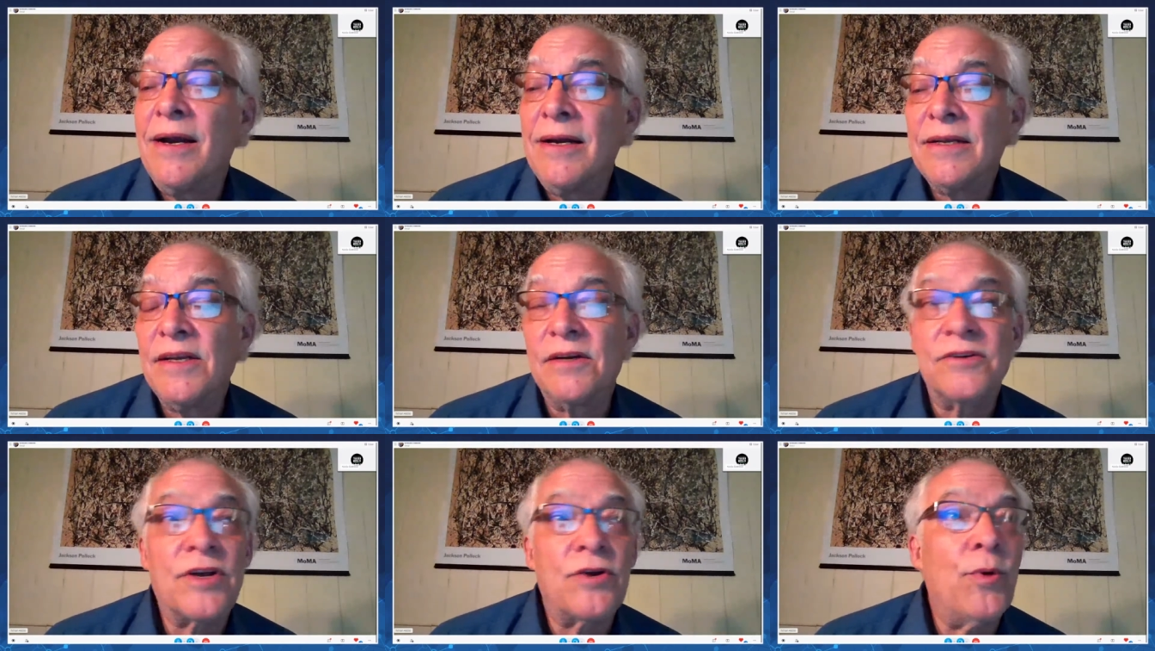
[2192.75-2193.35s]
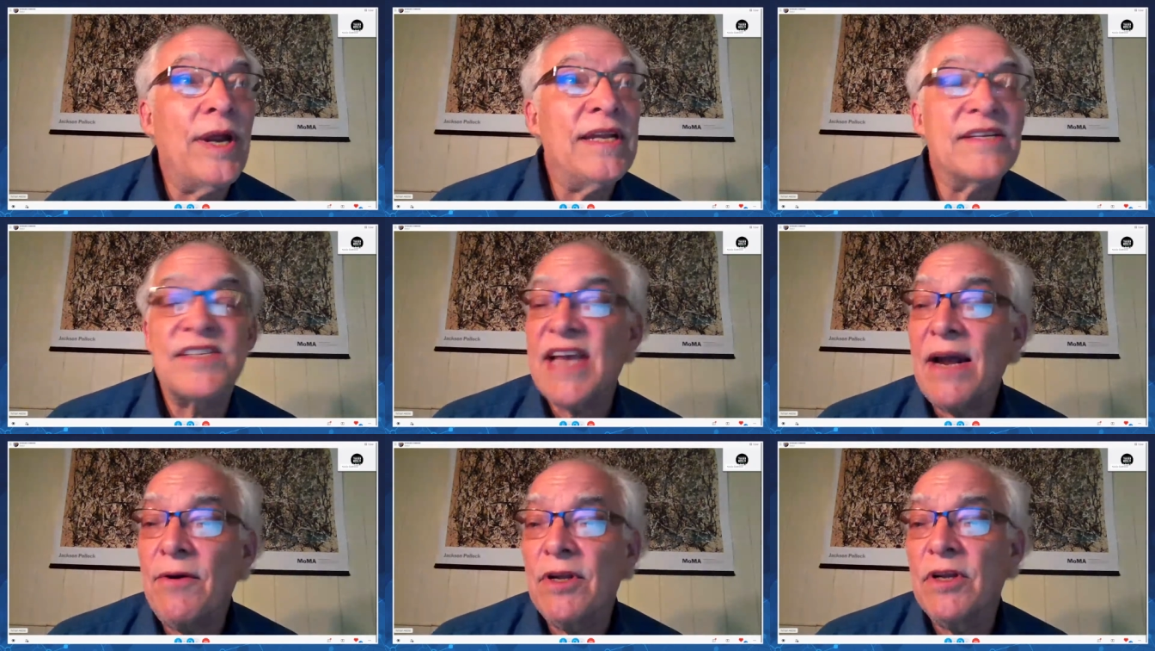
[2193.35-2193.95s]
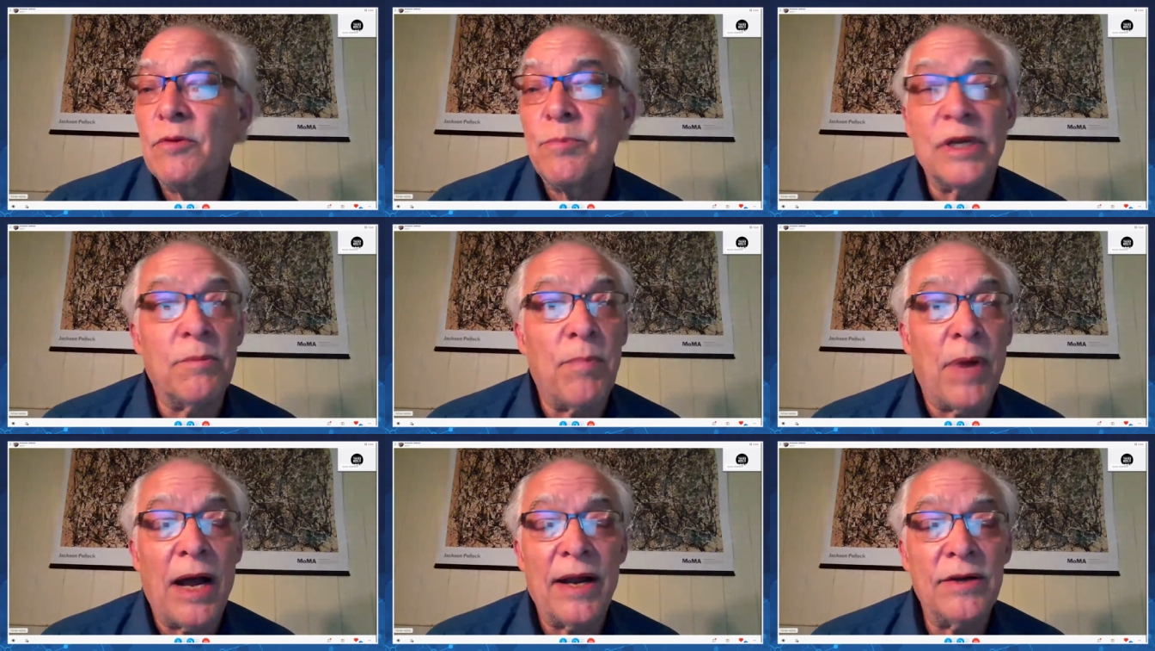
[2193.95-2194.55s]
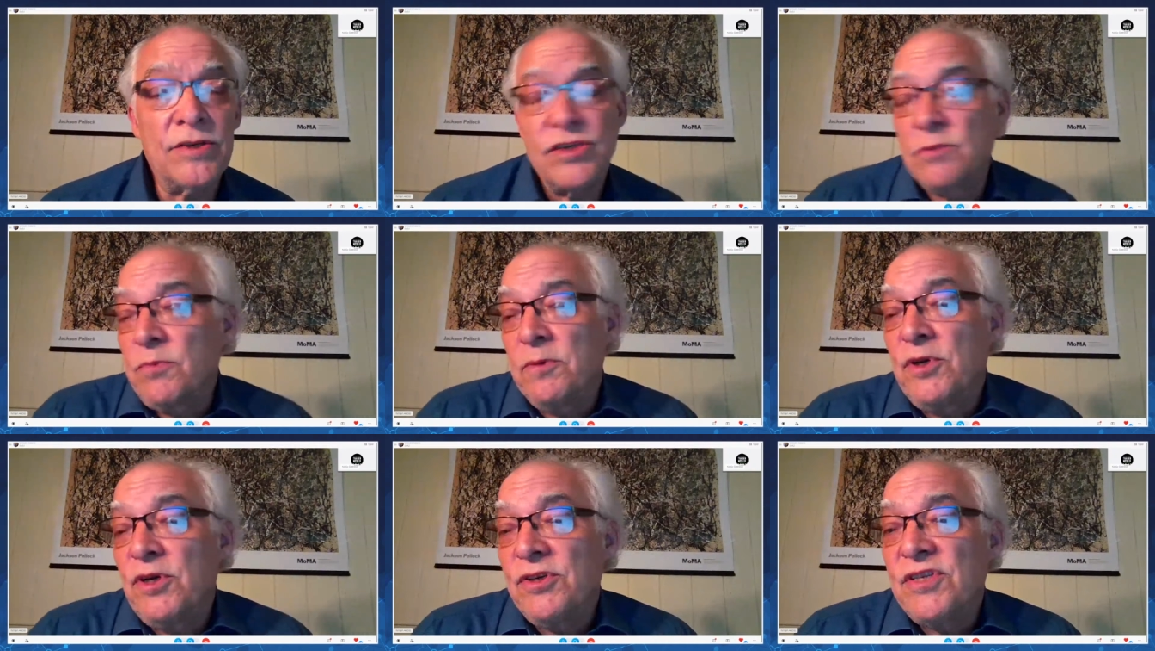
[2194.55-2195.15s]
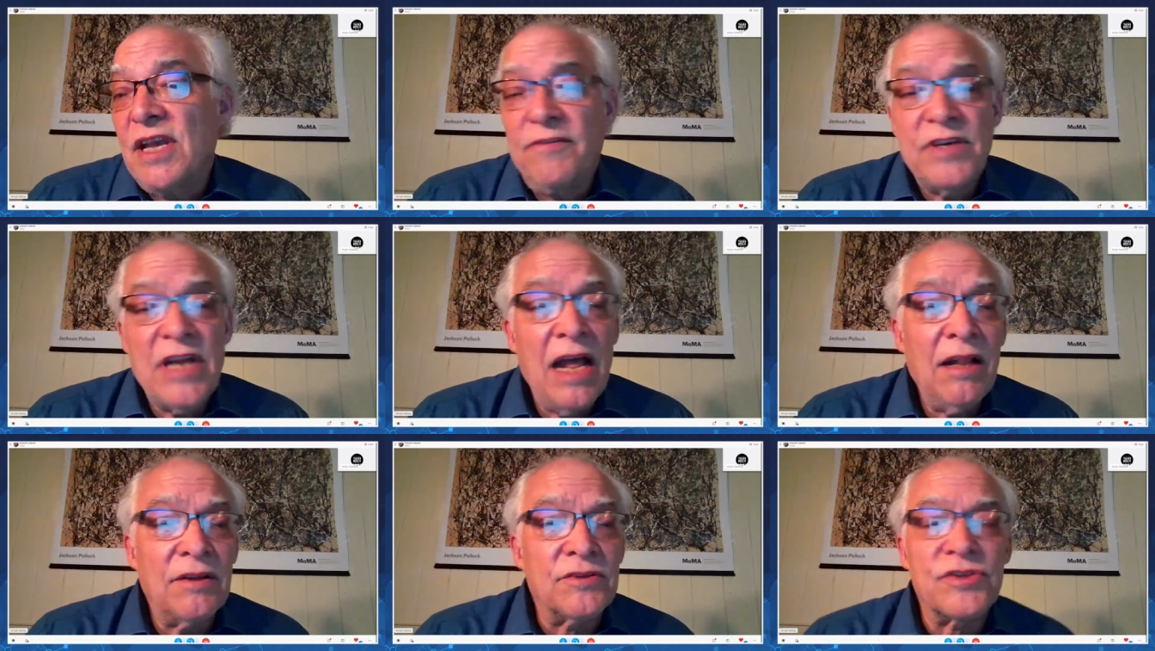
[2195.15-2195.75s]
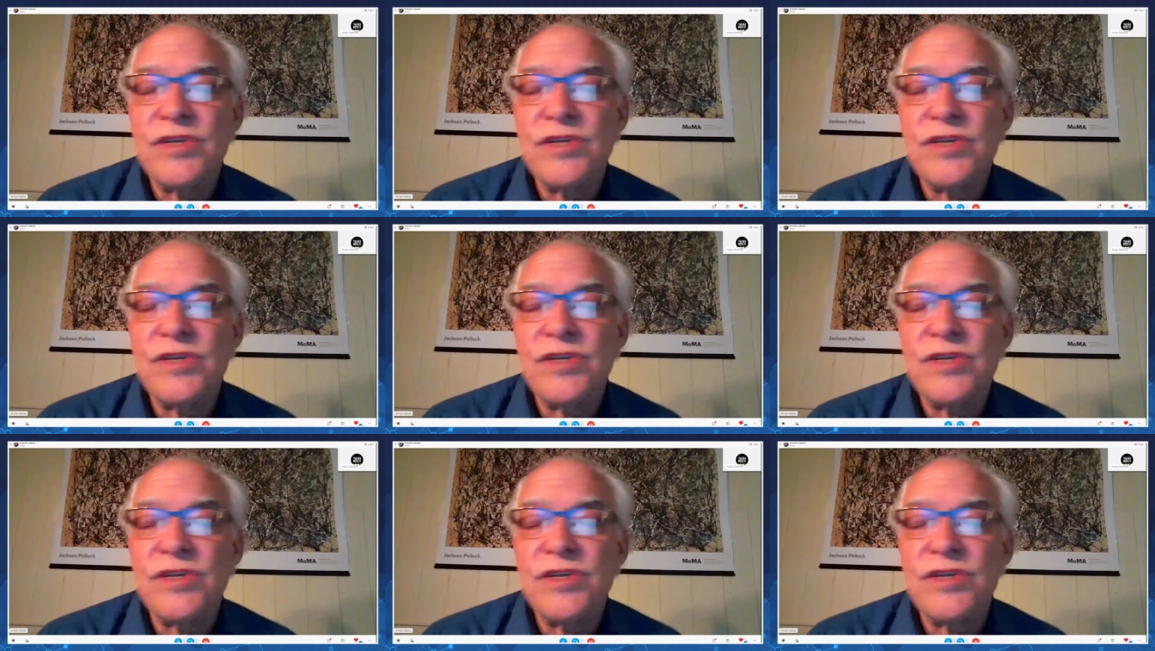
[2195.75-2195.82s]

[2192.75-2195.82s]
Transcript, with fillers: You know, Kuwait and Saudi are big buyers simply because they have dollars.